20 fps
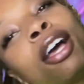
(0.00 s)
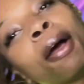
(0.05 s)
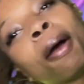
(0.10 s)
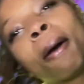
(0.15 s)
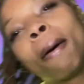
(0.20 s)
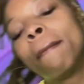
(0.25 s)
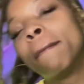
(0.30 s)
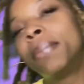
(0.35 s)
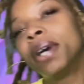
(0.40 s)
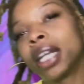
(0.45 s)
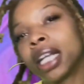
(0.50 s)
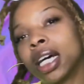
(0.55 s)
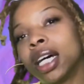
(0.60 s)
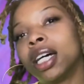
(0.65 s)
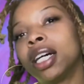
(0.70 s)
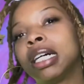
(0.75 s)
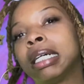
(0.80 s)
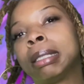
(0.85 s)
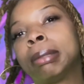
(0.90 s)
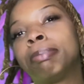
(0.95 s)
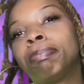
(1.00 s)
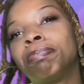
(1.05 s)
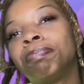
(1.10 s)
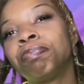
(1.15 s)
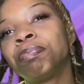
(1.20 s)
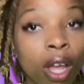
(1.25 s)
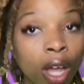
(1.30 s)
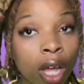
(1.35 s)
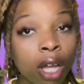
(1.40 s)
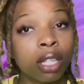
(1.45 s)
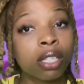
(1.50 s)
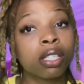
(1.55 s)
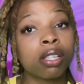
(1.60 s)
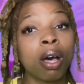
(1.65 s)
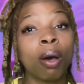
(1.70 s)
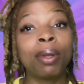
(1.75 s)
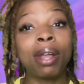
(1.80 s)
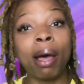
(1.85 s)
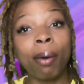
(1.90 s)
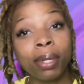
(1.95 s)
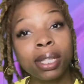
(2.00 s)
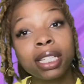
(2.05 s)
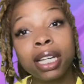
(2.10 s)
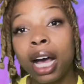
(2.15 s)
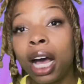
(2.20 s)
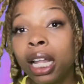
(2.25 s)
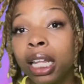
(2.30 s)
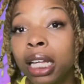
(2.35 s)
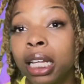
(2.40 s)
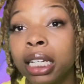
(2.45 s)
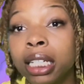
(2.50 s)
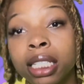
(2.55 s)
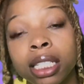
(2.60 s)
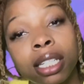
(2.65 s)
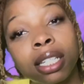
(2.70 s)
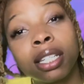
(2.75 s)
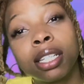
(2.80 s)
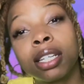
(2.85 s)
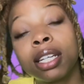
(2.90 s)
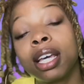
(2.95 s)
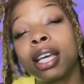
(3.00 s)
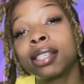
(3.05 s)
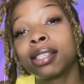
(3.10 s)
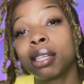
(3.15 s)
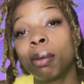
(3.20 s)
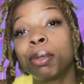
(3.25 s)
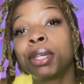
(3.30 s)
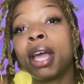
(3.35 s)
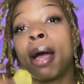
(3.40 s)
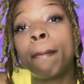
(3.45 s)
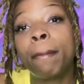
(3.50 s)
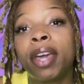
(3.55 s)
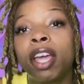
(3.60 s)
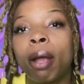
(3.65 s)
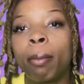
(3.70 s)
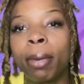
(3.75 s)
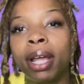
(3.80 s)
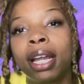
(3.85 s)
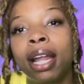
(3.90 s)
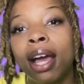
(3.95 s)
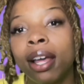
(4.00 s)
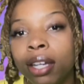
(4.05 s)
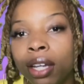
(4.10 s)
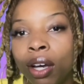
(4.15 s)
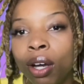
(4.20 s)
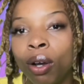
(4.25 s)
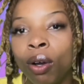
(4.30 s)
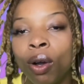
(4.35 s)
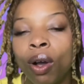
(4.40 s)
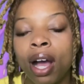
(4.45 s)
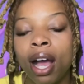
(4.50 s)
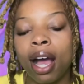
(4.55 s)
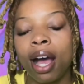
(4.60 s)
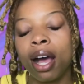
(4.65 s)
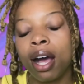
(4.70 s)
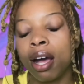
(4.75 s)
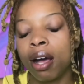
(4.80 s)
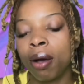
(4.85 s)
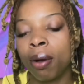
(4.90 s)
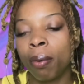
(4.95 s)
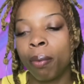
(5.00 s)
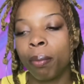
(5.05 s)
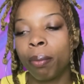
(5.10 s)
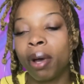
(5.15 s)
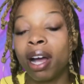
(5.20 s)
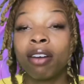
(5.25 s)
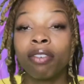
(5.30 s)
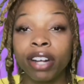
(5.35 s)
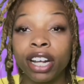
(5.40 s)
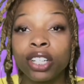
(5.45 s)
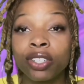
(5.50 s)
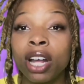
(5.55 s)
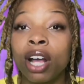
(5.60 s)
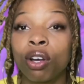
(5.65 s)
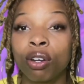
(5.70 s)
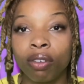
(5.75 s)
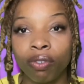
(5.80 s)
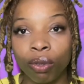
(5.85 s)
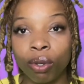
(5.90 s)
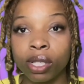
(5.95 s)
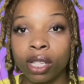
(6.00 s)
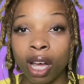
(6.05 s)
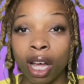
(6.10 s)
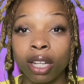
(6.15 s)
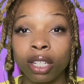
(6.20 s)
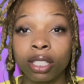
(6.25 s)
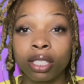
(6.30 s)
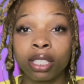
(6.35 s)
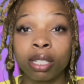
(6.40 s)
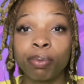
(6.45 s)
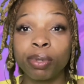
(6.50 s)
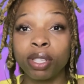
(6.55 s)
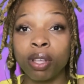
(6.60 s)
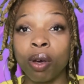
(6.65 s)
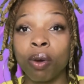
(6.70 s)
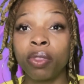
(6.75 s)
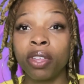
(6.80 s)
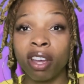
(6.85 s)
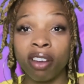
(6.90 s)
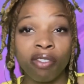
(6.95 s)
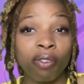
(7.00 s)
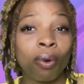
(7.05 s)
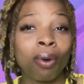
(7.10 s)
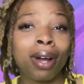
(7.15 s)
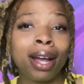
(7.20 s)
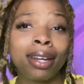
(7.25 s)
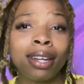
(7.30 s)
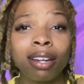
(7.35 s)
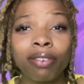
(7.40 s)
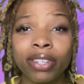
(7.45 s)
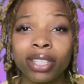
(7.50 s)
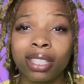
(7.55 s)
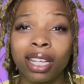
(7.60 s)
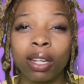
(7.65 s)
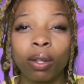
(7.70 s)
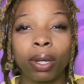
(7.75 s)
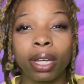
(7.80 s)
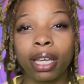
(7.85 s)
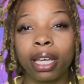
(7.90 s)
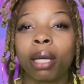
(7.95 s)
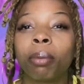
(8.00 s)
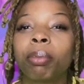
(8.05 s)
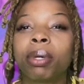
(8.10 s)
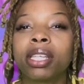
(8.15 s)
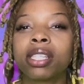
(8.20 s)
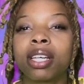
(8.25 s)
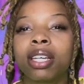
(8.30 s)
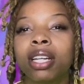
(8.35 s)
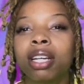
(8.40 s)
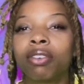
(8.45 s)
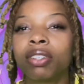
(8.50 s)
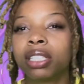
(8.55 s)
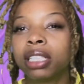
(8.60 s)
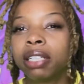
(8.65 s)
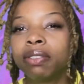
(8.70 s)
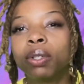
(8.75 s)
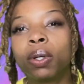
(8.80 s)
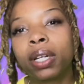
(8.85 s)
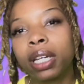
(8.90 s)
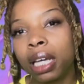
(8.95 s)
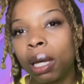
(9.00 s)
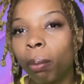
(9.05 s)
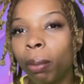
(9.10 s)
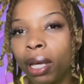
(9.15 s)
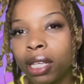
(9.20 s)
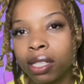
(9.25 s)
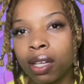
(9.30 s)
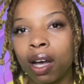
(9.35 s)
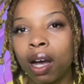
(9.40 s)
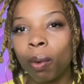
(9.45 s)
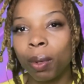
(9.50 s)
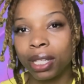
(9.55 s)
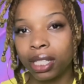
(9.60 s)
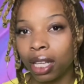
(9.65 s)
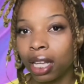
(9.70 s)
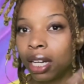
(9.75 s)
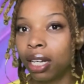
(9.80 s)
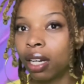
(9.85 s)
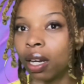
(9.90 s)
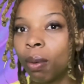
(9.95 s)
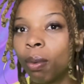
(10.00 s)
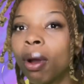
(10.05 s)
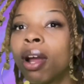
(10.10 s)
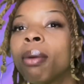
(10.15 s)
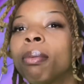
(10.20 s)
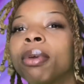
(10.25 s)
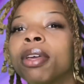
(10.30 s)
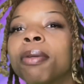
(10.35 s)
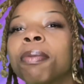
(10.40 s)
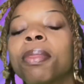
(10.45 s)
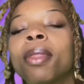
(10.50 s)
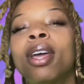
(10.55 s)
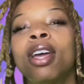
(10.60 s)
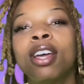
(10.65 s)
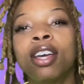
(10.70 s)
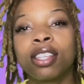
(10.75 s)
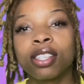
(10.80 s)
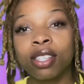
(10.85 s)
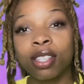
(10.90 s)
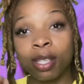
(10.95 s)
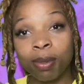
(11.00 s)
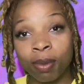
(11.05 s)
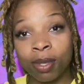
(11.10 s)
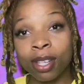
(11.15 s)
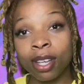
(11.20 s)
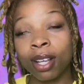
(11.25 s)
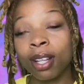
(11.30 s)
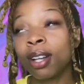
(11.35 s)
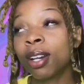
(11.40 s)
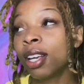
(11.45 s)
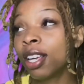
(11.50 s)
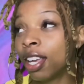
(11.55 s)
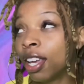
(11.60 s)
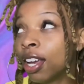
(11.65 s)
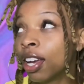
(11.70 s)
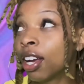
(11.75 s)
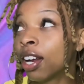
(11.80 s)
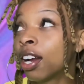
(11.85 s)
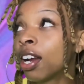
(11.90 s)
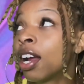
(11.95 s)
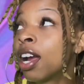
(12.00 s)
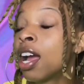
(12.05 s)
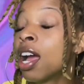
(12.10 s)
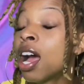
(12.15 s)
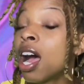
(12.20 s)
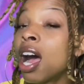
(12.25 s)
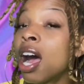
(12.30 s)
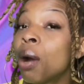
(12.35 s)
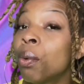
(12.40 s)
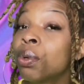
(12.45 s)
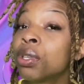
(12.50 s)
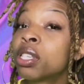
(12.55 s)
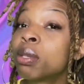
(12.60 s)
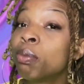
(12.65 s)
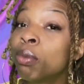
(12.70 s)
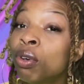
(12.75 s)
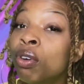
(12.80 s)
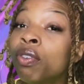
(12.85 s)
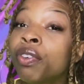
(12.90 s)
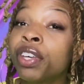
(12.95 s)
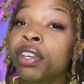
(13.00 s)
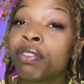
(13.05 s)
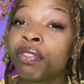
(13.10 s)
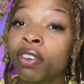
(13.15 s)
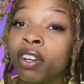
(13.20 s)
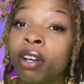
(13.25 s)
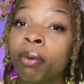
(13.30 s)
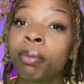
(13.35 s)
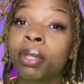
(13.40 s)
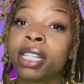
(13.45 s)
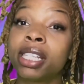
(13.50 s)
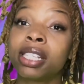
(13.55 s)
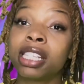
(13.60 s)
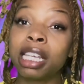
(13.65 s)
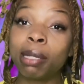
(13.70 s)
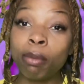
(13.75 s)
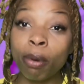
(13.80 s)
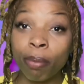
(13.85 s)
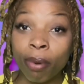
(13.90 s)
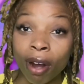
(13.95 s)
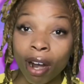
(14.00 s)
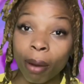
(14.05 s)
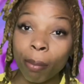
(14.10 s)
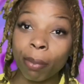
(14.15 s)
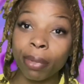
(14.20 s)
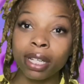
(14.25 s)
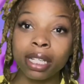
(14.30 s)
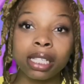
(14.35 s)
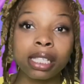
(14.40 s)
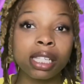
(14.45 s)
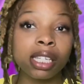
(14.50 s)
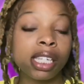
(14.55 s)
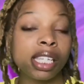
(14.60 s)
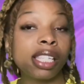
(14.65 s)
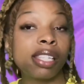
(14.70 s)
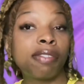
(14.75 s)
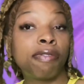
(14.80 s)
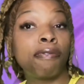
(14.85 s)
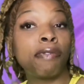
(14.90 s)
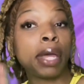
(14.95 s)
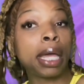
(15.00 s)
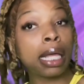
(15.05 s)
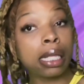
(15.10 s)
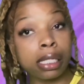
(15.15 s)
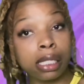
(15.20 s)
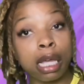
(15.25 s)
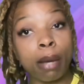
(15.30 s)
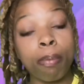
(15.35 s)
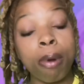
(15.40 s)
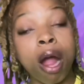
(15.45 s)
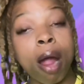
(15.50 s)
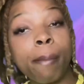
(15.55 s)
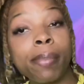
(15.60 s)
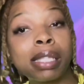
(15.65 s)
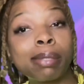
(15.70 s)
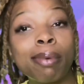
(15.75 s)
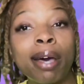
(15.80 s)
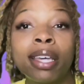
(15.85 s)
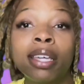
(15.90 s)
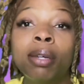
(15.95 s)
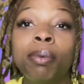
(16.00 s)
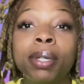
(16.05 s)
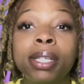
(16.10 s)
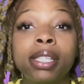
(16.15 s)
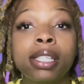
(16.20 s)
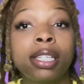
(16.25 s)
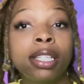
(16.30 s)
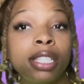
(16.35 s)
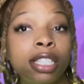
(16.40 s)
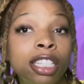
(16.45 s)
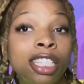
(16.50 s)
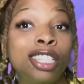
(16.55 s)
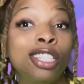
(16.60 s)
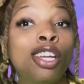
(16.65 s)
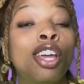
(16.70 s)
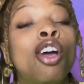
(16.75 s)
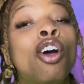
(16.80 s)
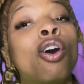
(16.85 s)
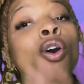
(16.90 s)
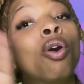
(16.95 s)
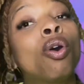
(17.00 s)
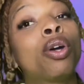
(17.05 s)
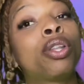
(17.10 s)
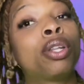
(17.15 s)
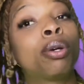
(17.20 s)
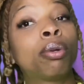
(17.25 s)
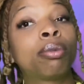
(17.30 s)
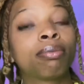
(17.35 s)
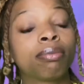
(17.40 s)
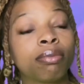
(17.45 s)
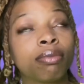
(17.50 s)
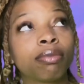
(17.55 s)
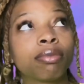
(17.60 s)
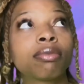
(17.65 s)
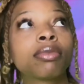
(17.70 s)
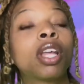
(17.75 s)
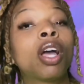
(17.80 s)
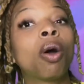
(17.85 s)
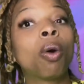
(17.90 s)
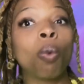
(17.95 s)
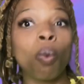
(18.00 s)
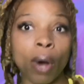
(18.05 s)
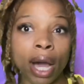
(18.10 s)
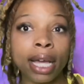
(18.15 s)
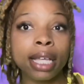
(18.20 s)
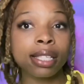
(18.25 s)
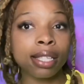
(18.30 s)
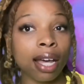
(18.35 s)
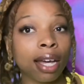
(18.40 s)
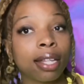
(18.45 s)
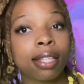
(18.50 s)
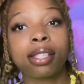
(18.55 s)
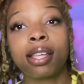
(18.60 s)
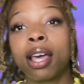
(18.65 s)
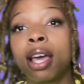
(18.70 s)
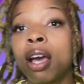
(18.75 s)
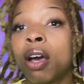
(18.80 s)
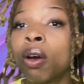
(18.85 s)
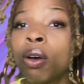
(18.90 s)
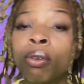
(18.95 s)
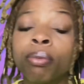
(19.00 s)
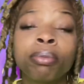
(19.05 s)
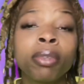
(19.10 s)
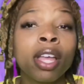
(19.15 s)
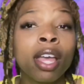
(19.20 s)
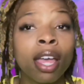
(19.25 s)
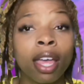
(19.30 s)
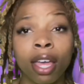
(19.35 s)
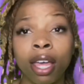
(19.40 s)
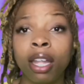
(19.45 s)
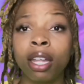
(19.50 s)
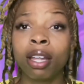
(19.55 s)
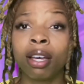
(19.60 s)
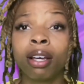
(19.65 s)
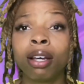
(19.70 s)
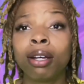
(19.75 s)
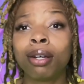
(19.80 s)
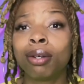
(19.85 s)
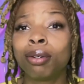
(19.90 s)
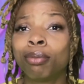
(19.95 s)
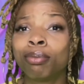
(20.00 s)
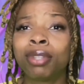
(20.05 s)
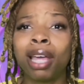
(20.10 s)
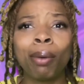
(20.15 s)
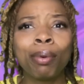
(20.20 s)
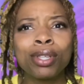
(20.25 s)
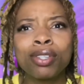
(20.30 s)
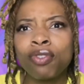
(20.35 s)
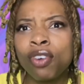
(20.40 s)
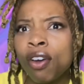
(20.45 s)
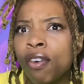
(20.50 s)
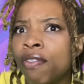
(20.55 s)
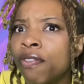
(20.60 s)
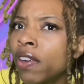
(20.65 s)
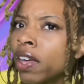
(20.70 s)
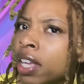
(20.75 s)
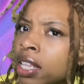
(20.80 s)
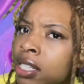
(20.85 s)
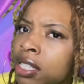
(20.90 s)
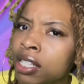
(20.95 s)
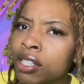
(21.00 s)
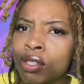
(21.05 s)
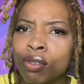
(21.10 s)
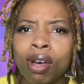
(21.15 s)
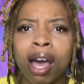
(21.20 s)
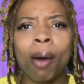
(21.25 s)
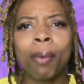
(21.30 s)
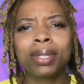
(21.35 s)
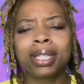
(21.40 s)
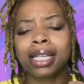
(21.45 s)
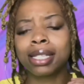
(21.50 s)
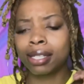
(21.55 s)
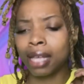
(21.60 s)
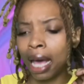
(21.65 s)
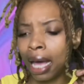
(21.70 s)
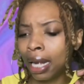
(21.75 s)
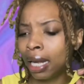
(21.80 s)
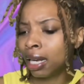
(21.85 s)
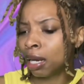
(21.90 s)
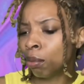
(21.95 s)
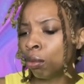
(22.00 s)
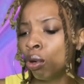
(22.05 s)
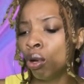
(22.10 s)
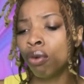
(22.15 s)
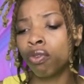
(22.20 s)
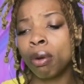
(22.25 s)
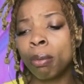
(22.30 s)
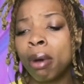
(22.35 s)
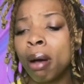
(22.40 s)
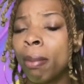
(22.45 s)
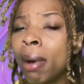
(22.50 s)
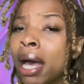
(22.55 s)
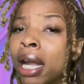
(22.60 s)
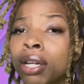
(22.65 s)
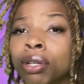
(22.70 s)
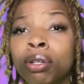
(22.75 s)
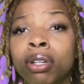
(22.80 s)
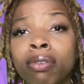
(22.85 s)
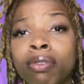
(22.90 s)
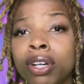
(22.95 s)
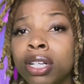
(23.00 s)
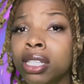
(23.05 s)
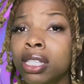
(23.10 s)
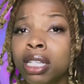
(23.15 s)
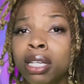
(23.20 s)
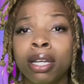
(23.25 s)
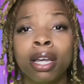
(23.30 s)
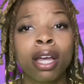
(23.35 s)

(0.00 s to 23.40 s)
But um, so when I was in college, as some of y'all may or may not know, um, I ran track on a full scholarship, so therefore I never stayed on campus. I never lived on campus. I always stayed in an apartment. So this particular year, I was moving from the team apartments to these fancy apartments by UNCG on the white side of town and um, they was real fancy so i was excited to move from up out of the university